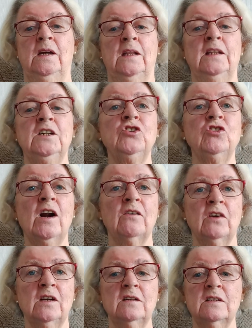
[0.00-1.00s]
and the
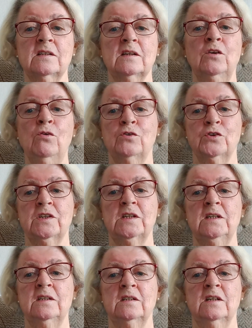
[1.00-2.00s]
chariots and
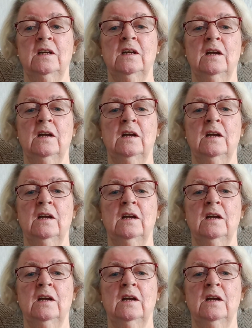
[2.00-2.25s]
horses